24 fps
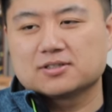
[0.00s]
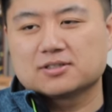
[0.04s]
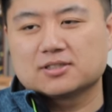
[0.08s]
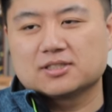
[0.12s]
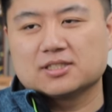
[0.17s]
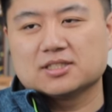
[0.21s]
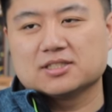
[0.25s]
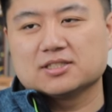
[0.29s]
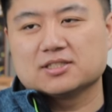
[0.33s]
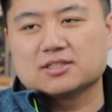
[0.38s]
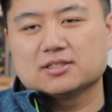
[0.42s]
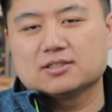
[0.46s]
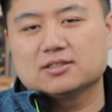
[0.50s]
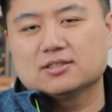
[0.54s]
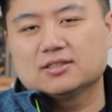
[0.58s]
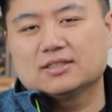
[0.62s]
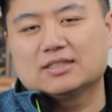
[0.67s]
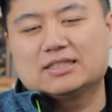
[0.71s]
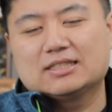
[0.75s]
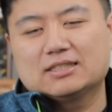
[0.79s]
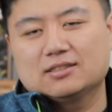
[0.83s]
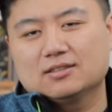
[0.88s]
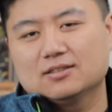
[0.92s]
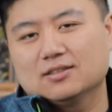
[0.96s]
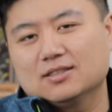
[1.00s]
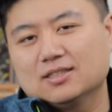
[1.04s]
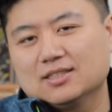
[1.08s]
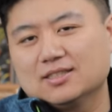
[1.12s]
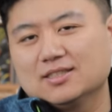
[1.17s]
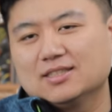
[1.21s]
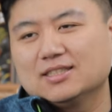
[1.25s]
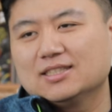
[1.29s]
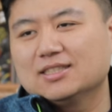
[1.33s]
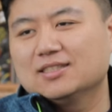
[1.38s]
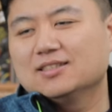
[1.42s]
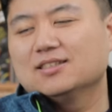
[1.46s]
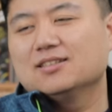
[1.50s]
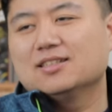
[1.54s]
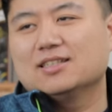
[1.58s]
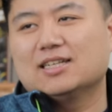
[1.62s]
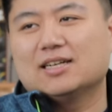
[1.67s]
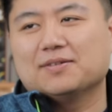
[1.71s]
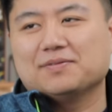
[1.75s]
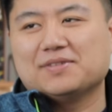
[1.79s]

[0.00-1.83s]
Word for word: Ah, uh, yeah, yeah.